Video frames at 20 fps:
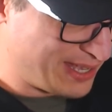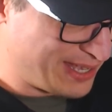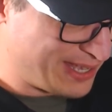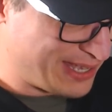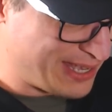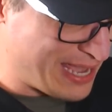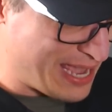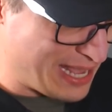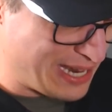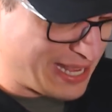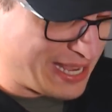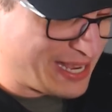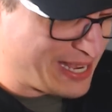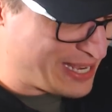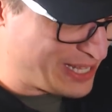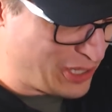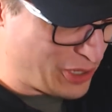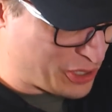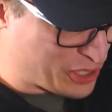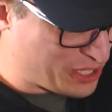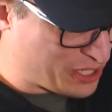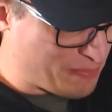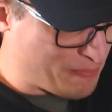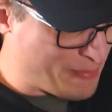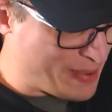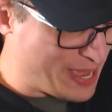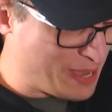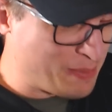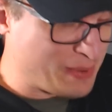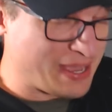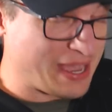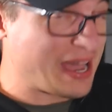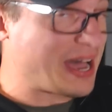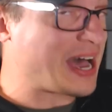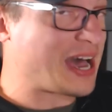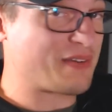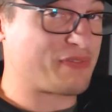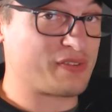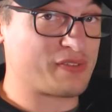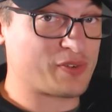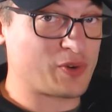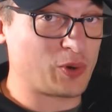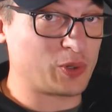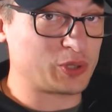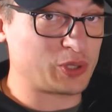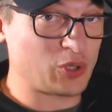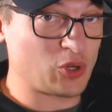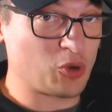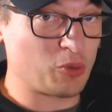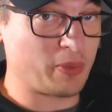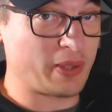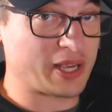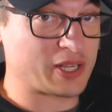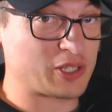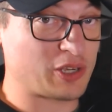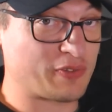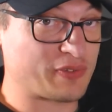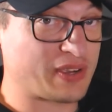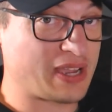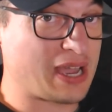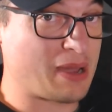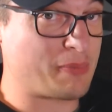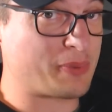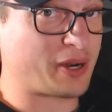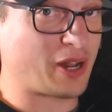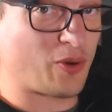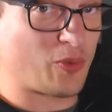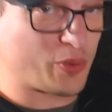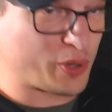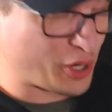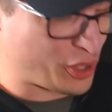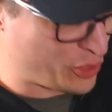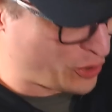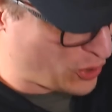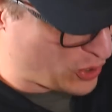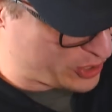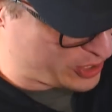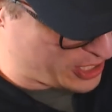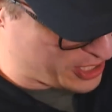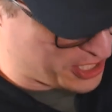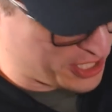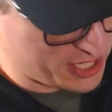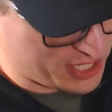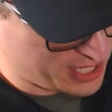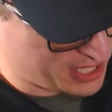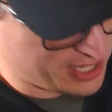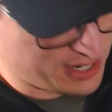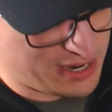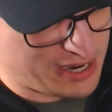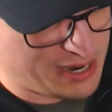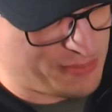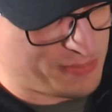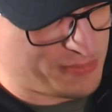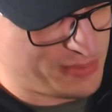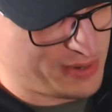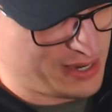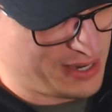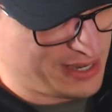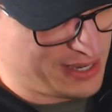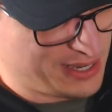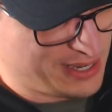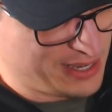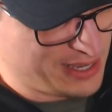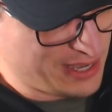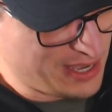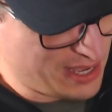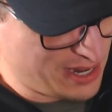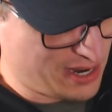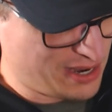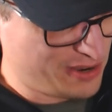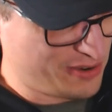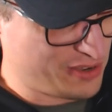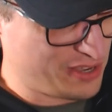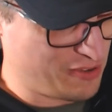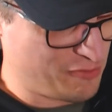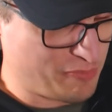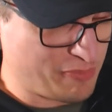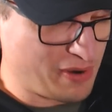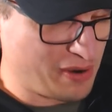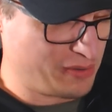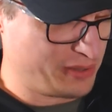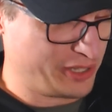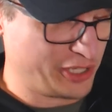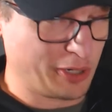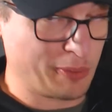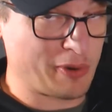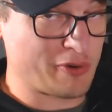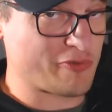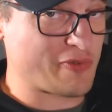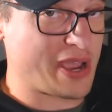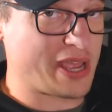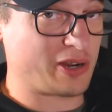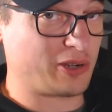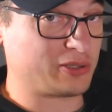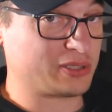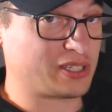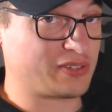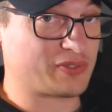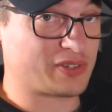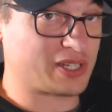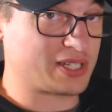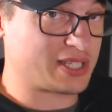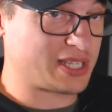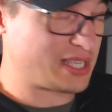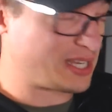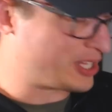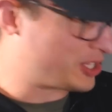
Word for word: And he looks to maybe half have caught the All Blacks off guard, but I would have thought this is the time, you know, you're a little bit rattled. You've conceded